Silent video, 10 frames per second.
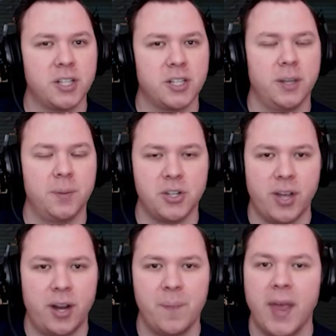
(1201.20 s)

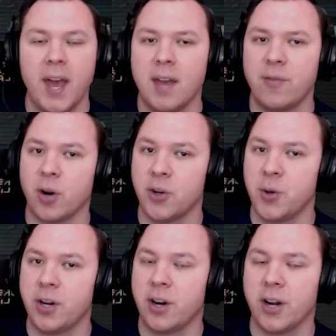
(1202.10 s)
appreciated. If you are new
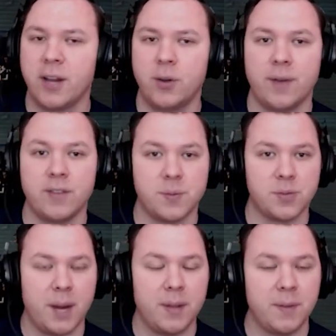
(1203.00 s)
here and you haven't
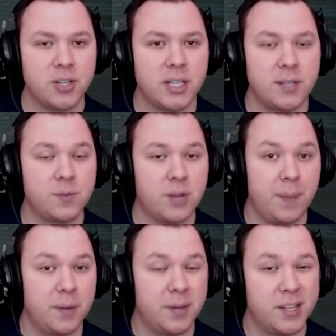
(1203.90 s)
subscribed yet, make sure to hit that subscribe
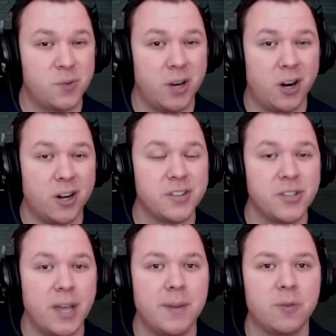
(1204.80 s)
button because we are still
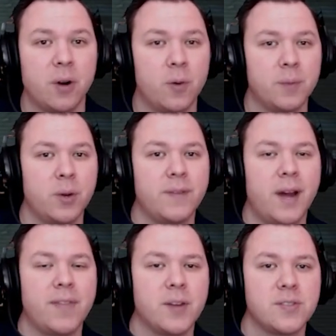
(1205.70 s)
aiming for our
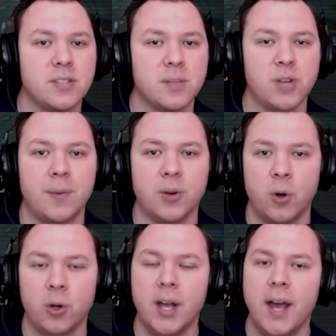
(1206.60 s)
1,500 subscriber
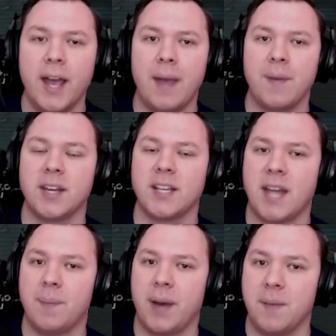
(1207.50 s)
goal, aiming to hit that
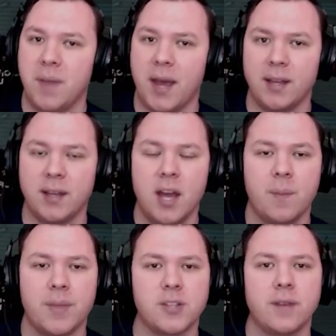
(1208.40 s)
by May.
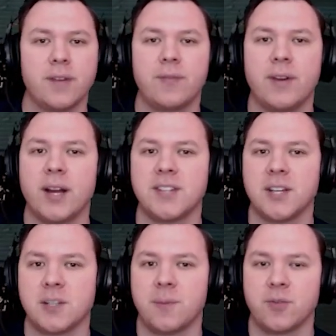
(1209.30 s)
That's all I've got for now, guys. Thank you
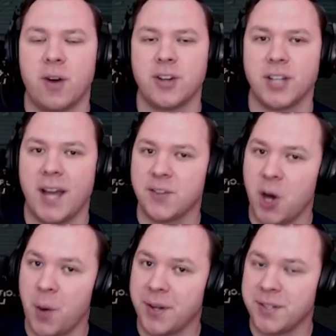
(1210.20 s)
so much for watching. As
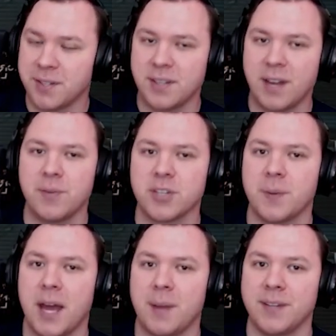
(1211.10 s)
always, this is Nate from the Scrub
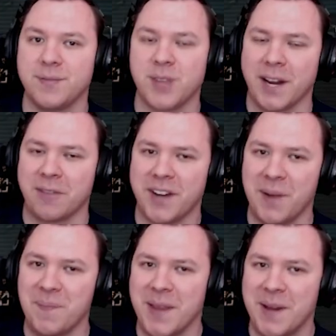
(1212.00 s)
Academy, signing off for now.
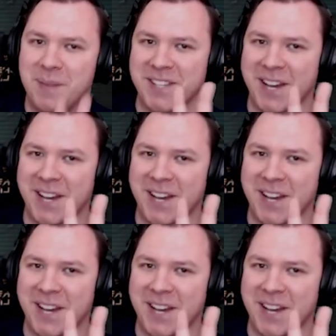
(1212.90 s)
Peace out.